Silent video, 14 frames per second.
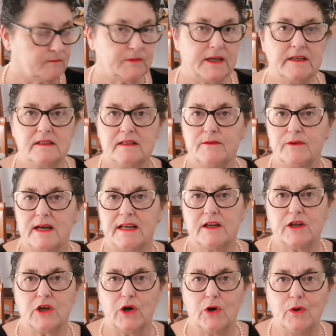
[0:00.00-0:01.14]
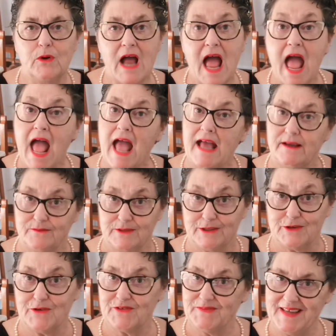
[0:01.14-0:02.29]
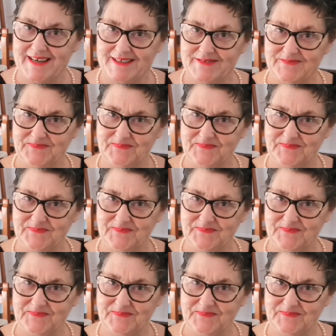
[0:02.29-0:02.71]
get it ready to go, and we'll go from there.